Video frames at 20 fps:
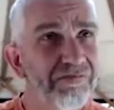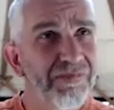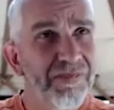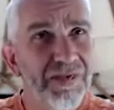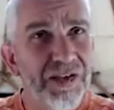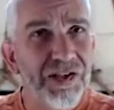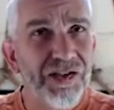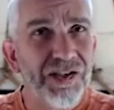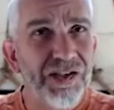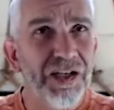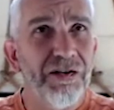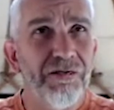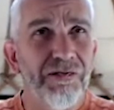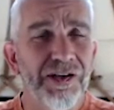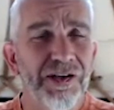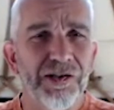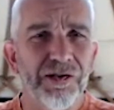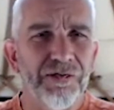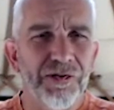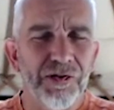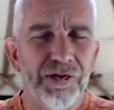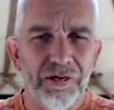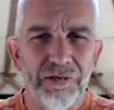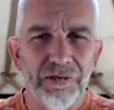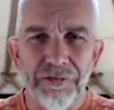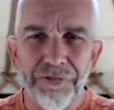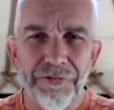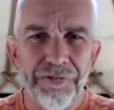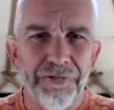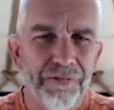a series of sort of
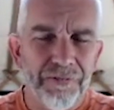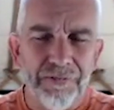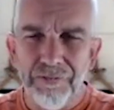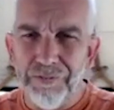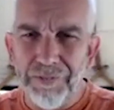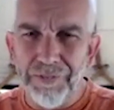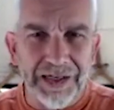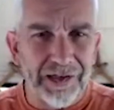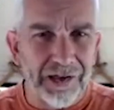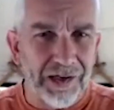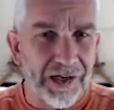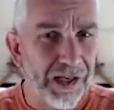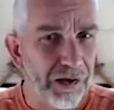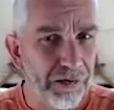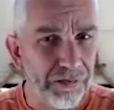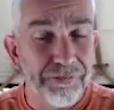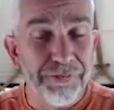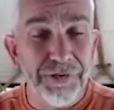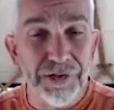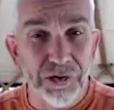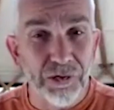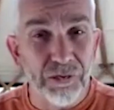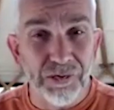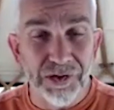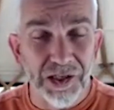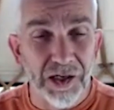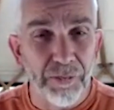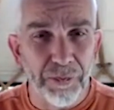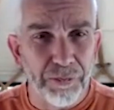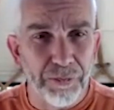mental health, physical
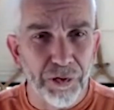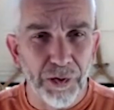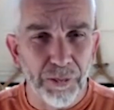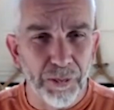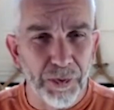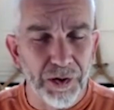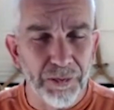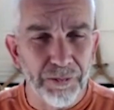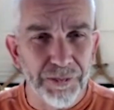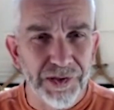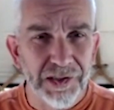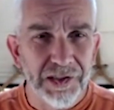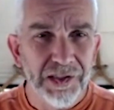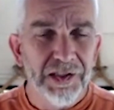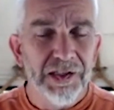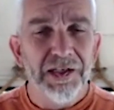type of problems,